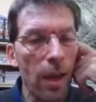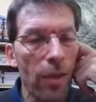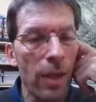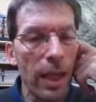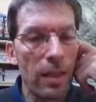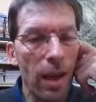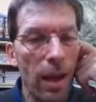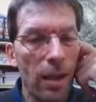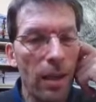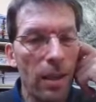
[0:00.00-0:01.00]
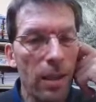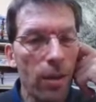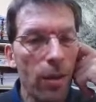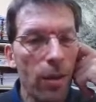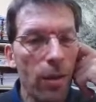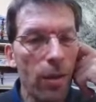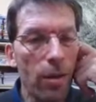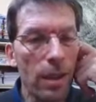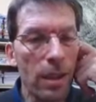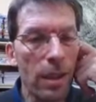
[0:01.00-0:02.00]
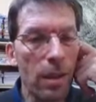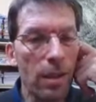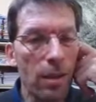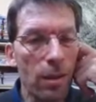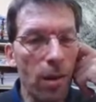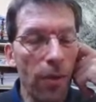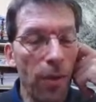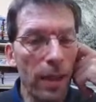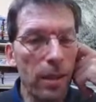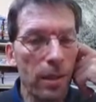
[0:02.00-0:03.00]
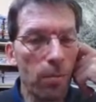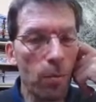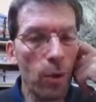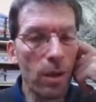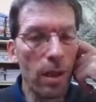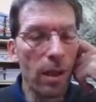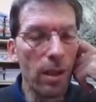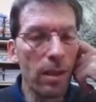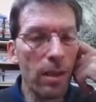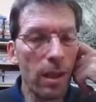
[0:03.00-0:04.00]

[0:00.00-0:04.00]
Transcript: And the next slide is the lithics, mostly in